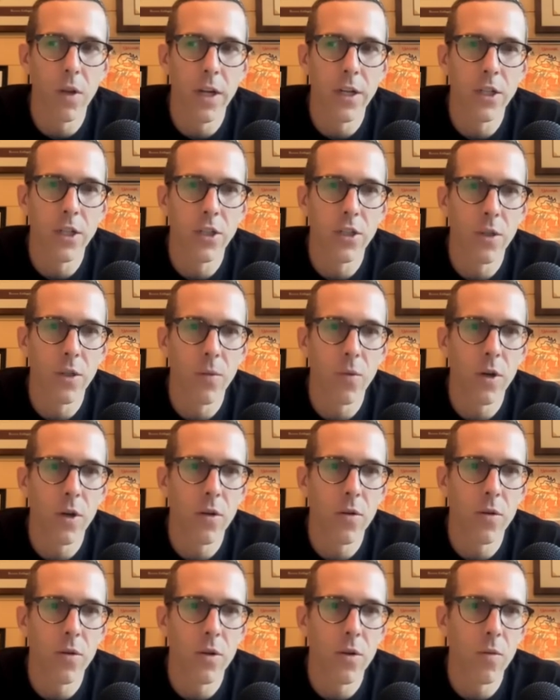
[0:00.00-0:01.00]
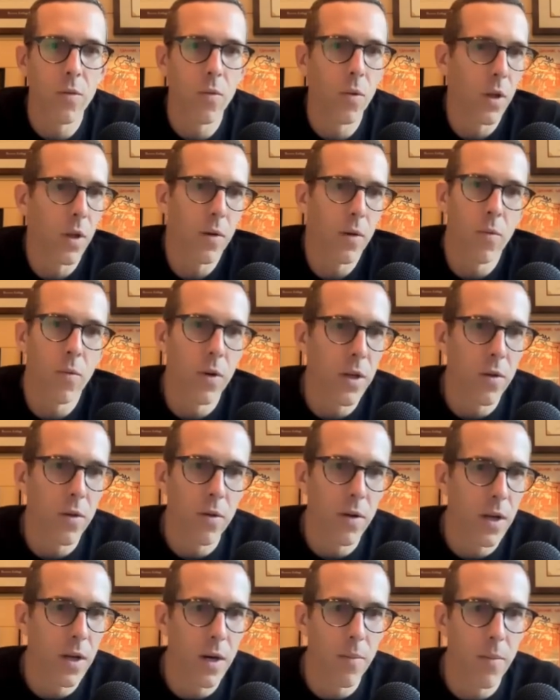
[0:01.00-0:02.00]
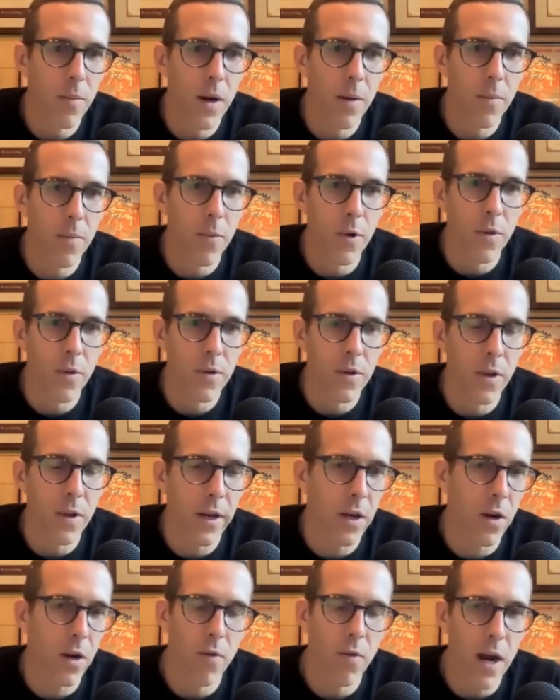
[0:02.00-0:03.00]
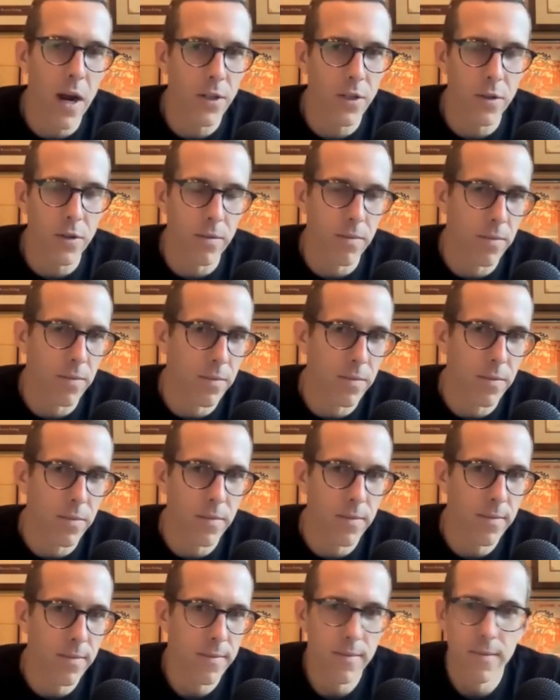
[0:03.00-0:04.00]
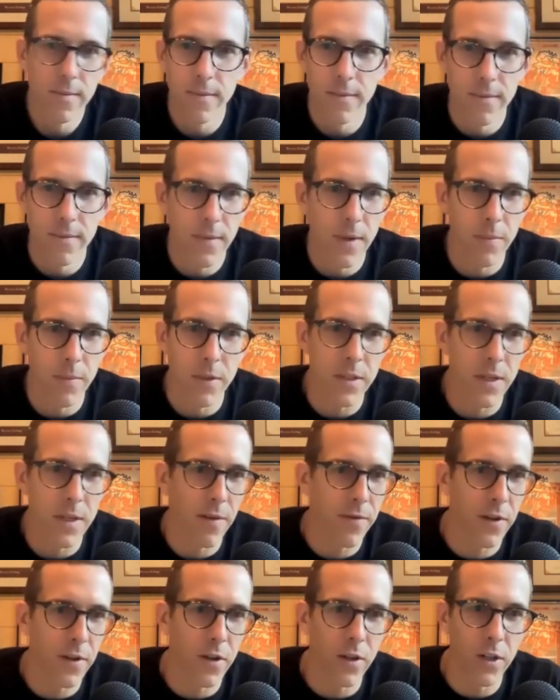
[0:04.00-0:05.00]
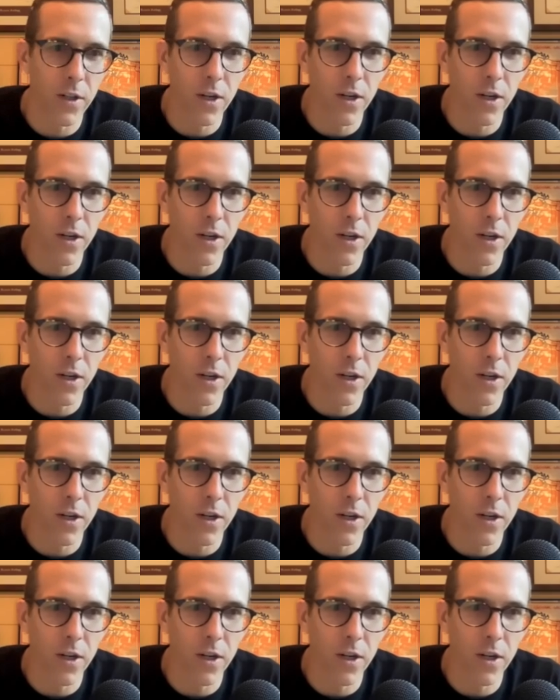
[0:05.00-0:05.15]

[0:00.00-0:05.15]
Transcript: relationship? What do you hit him up with? You're like, yo, Roger, I'm just not feeling